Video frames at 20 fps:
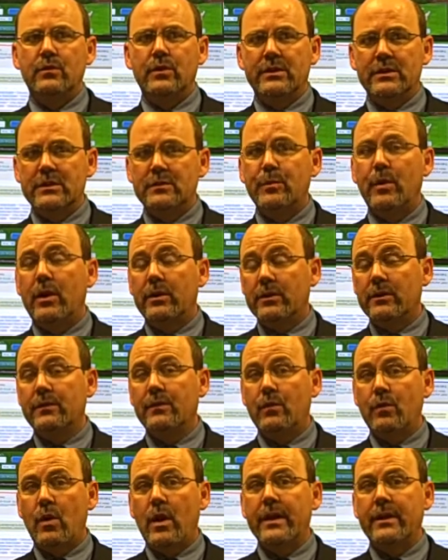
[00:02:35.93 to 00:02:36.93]
which is part of
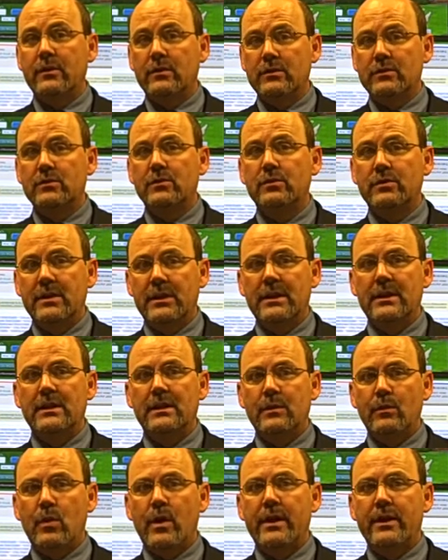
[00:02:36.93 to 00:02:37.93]
the Weichert Toolkit
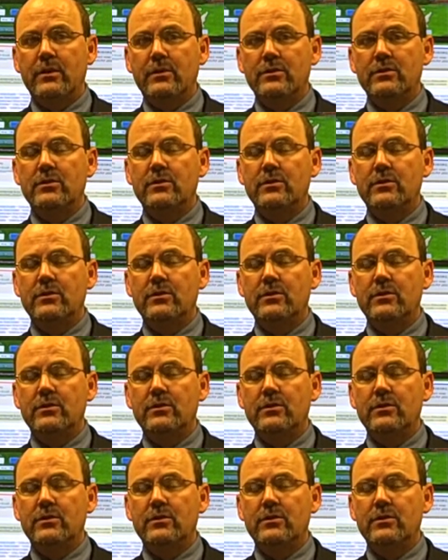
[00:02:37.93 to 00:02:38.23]
in Weichert